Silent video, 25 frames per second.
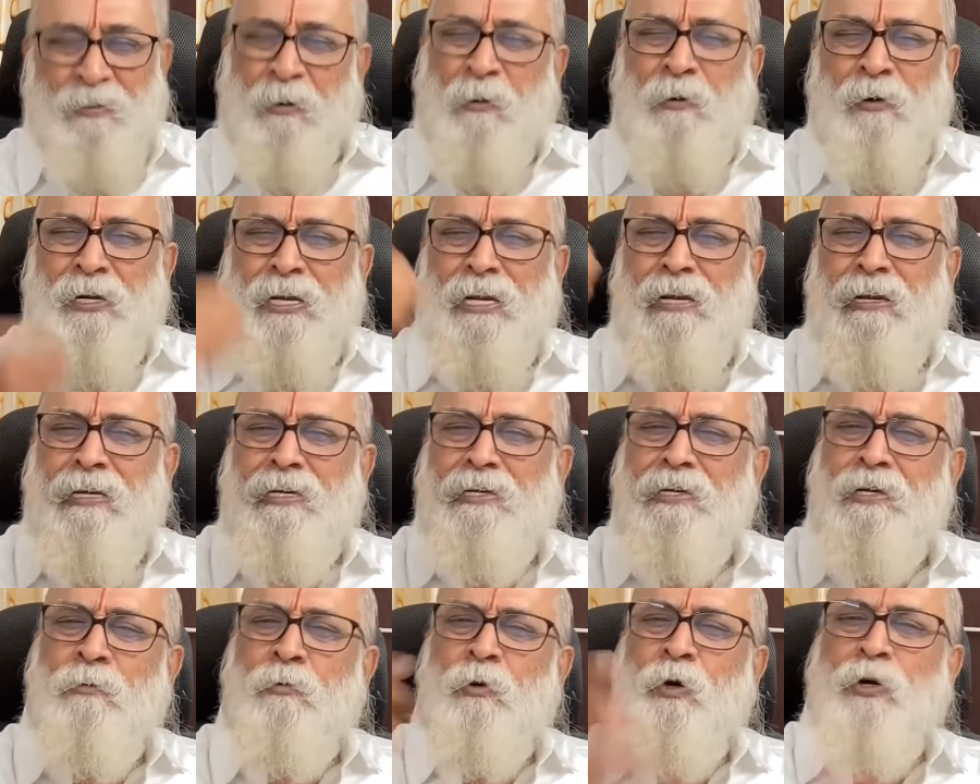
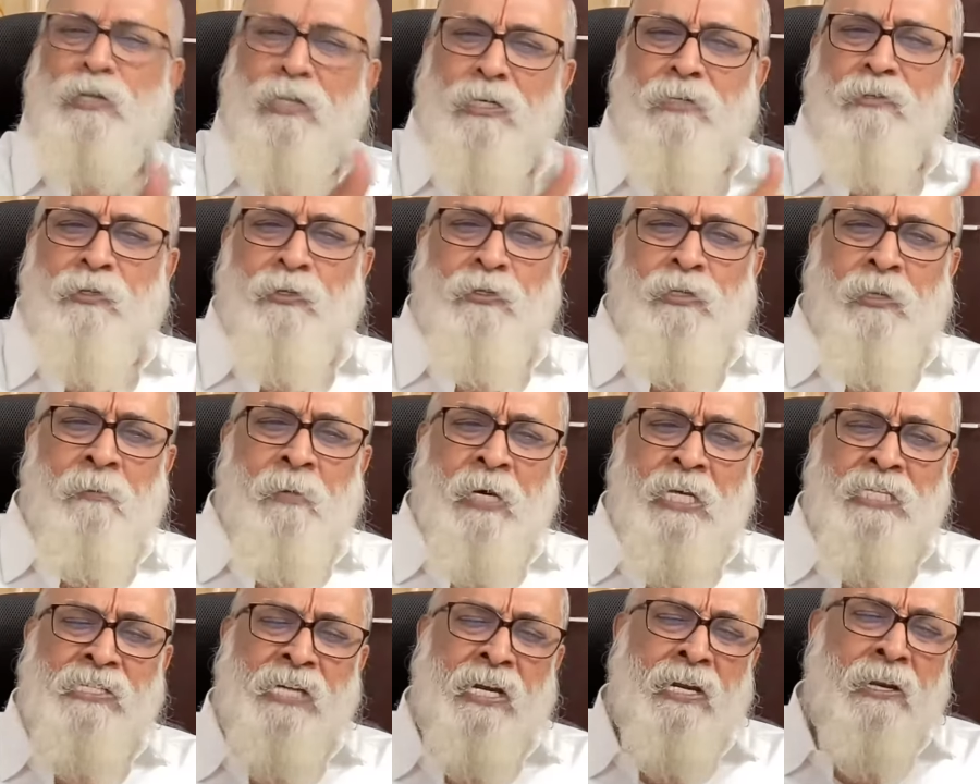Totally devoted to
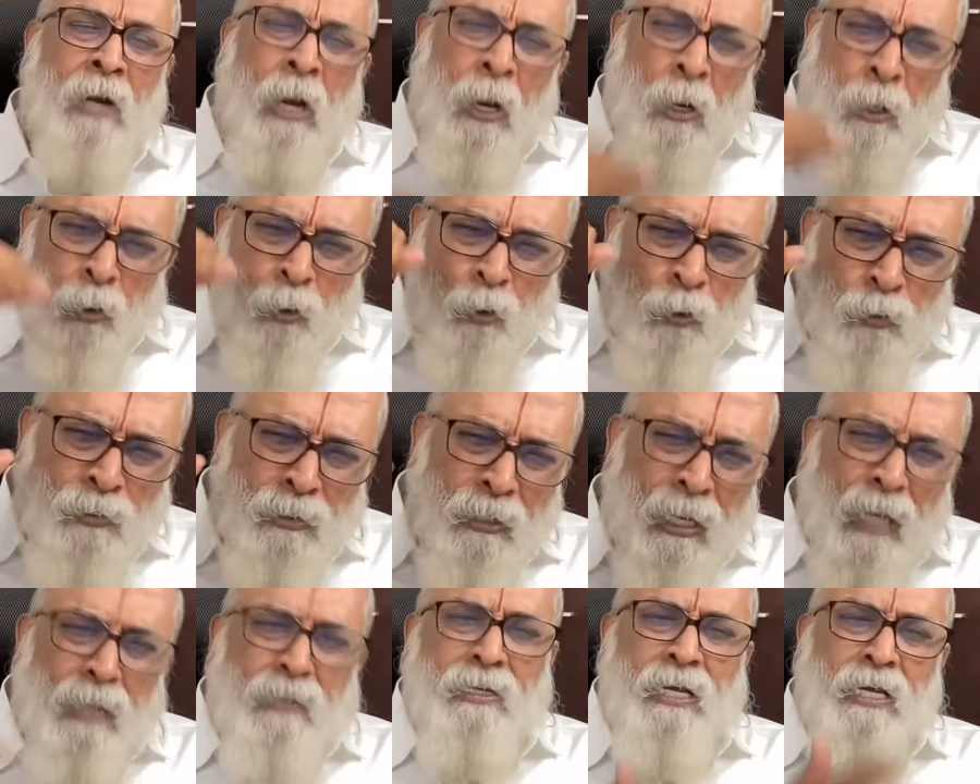the master. To
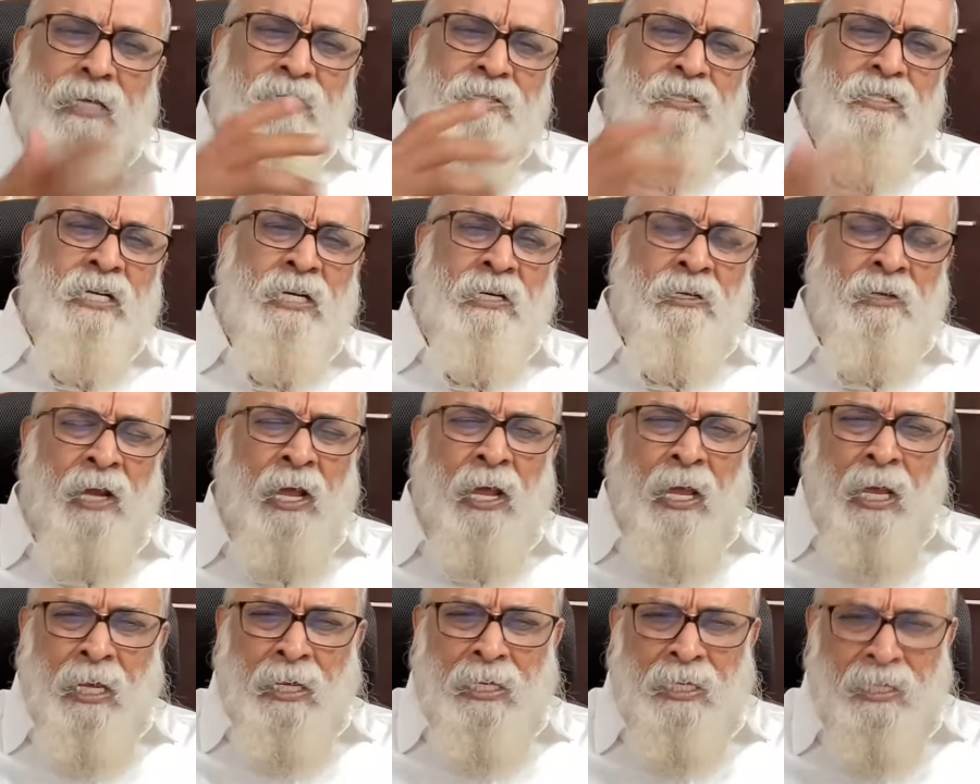that
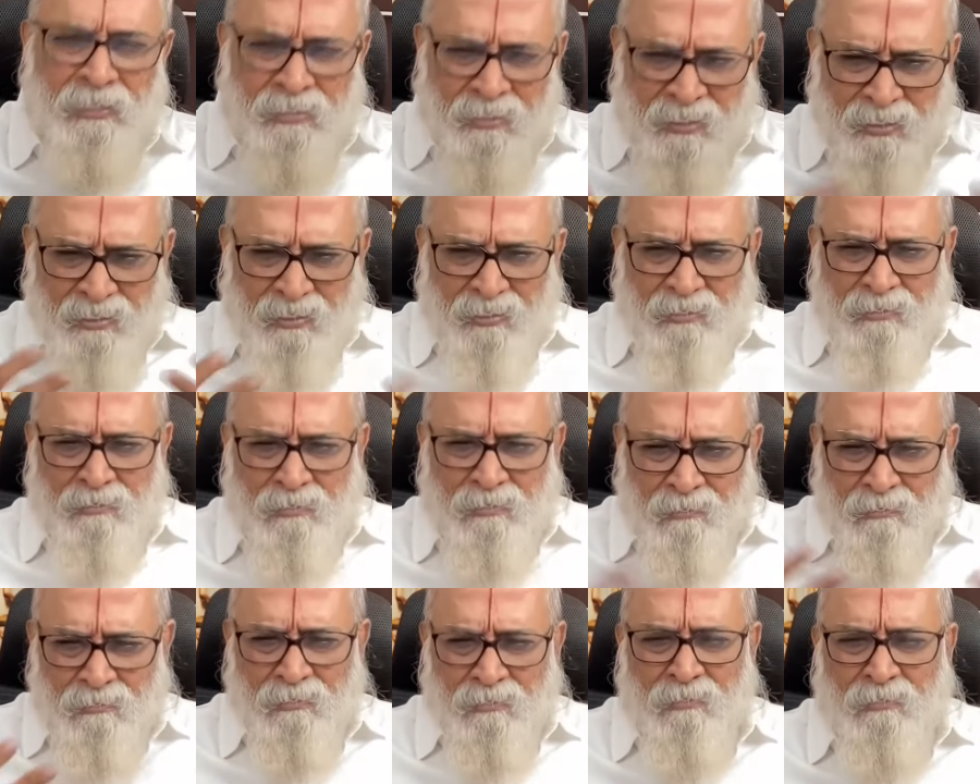extent,
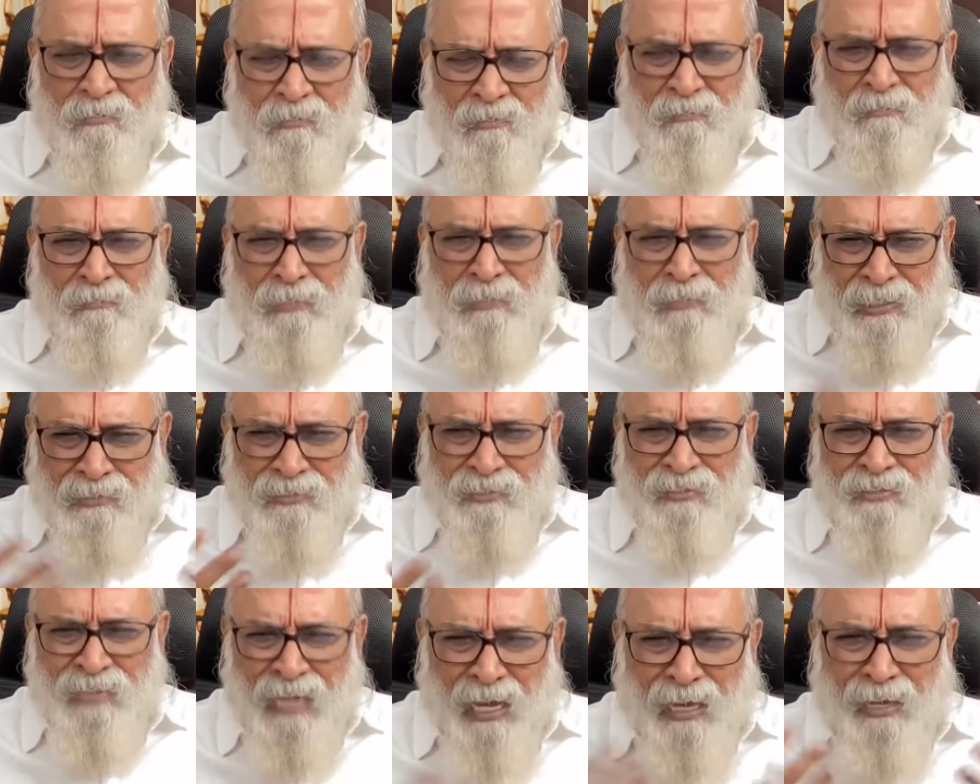his
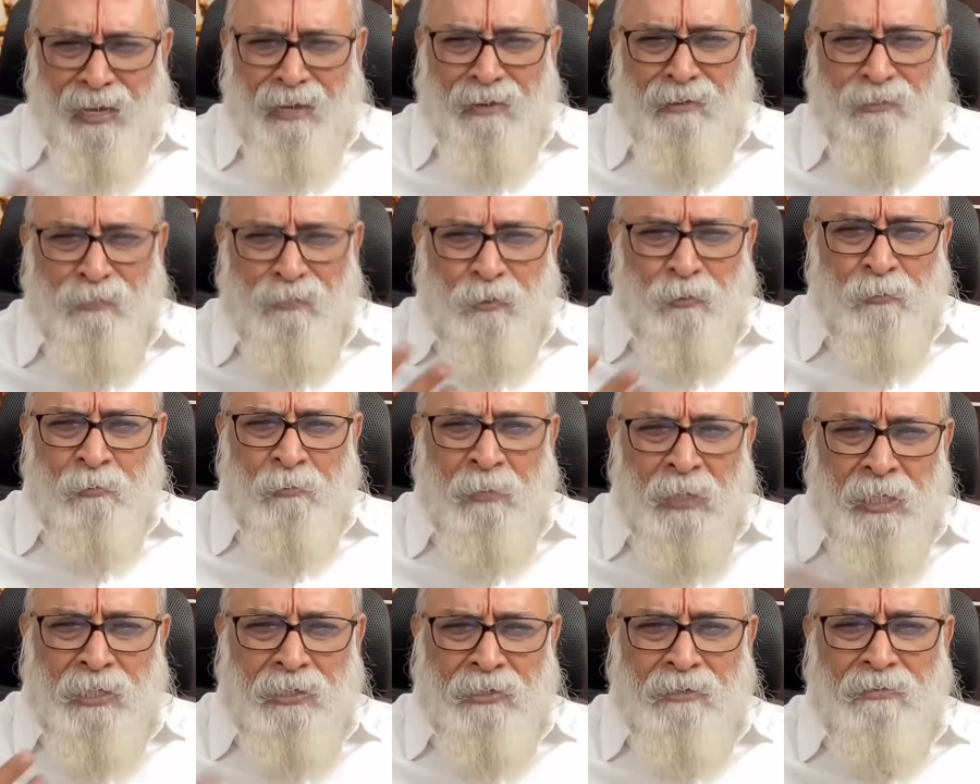desire to
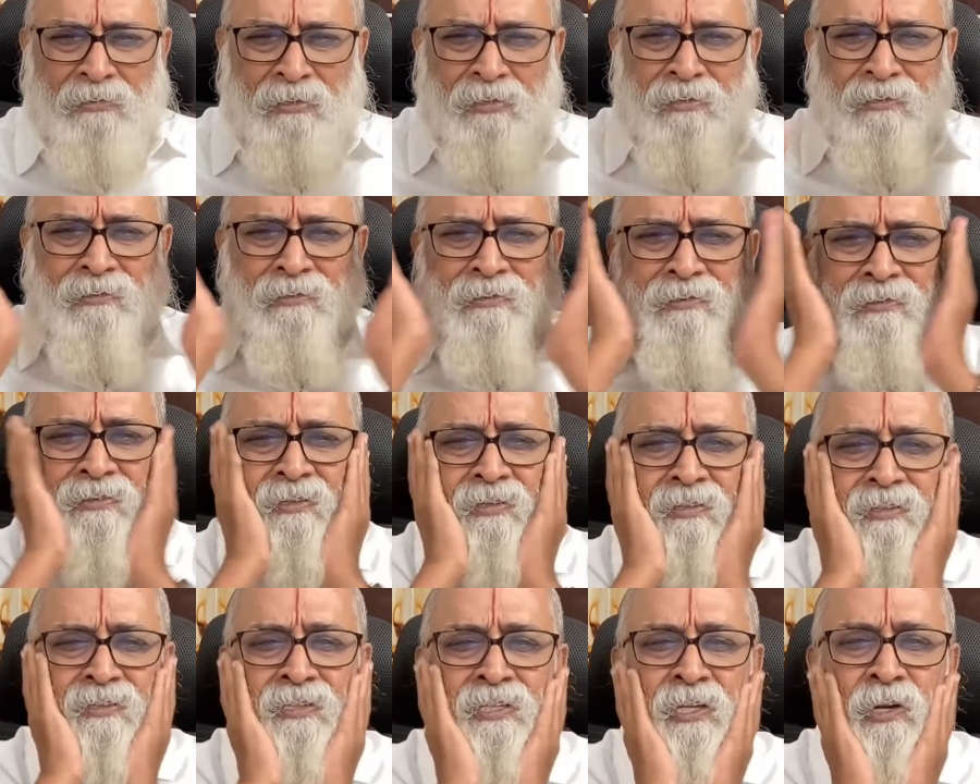meet
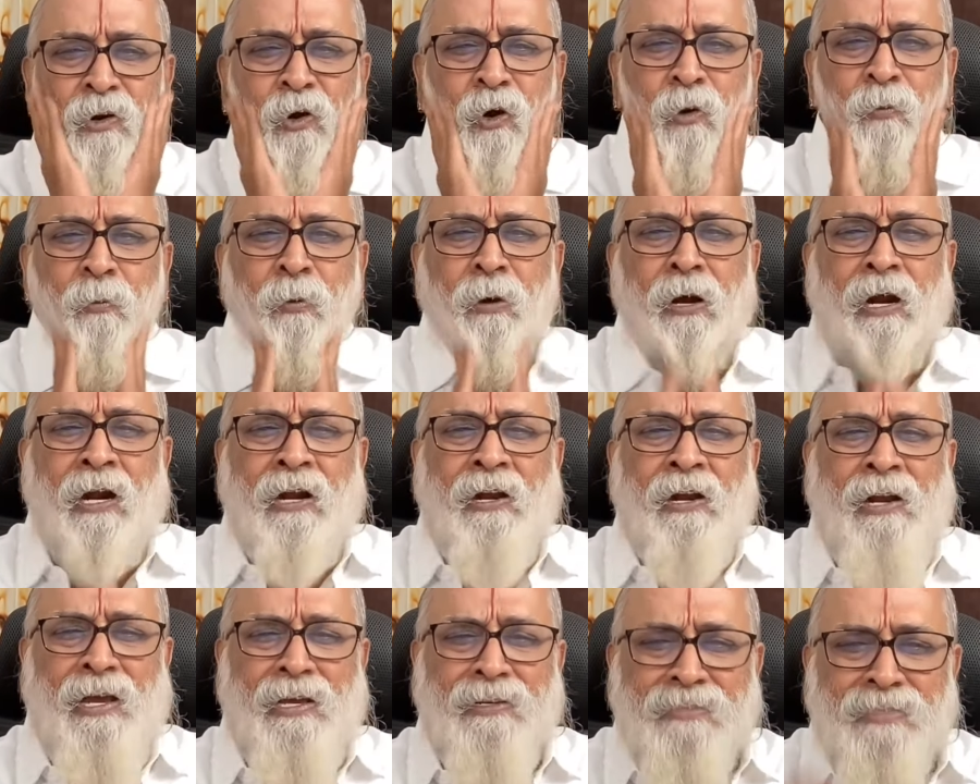Tilopa
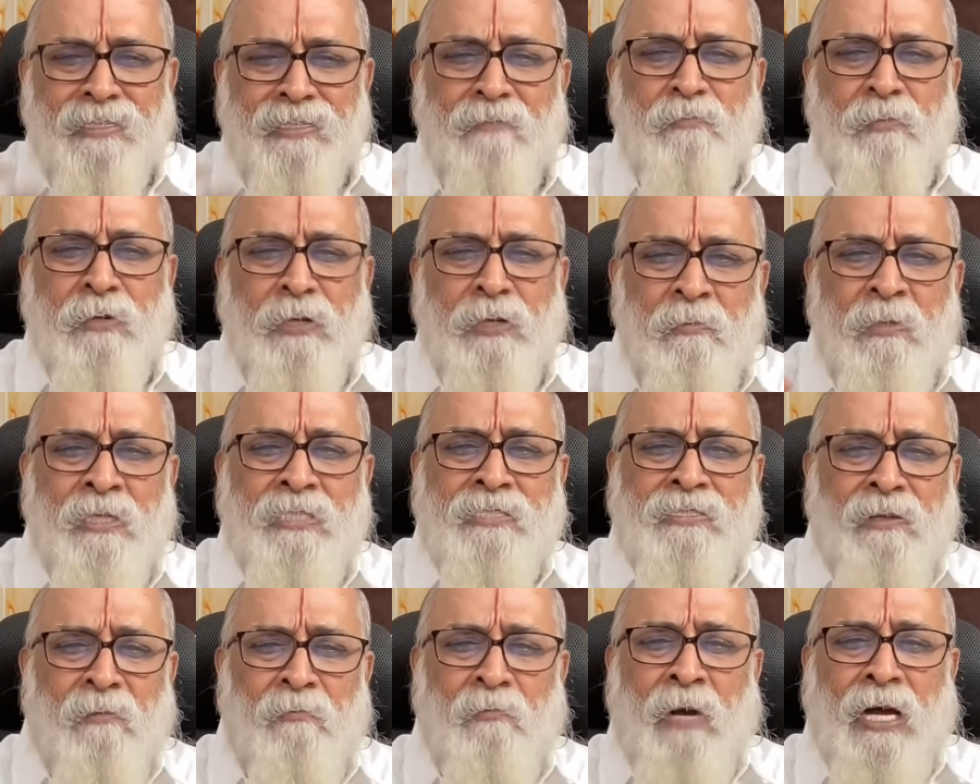and accept him
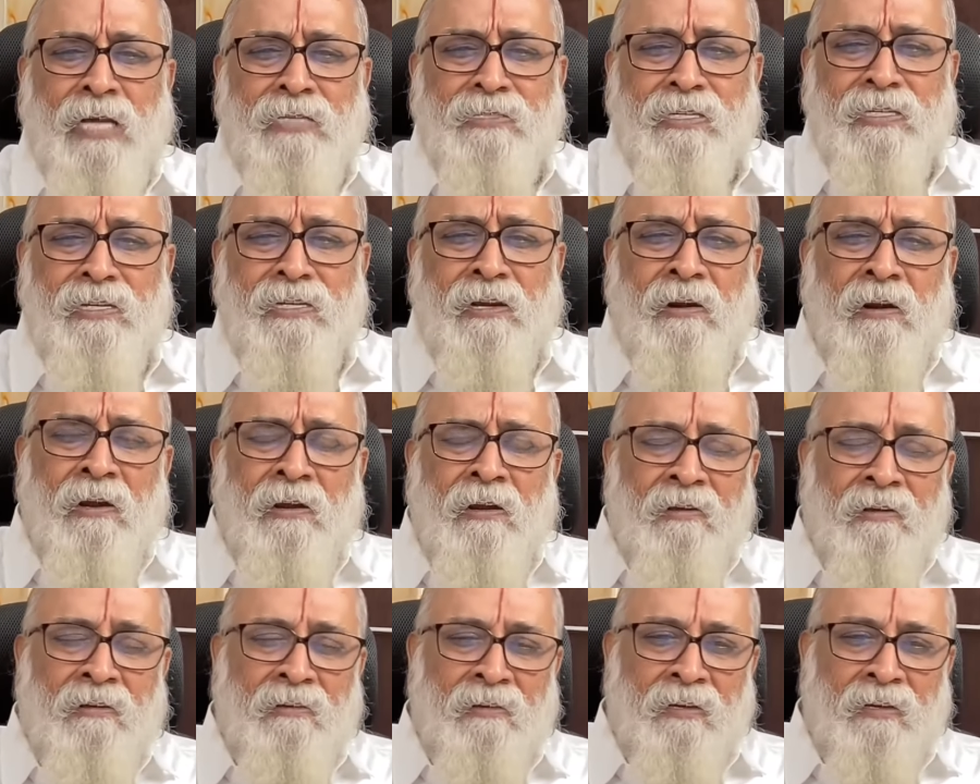as the master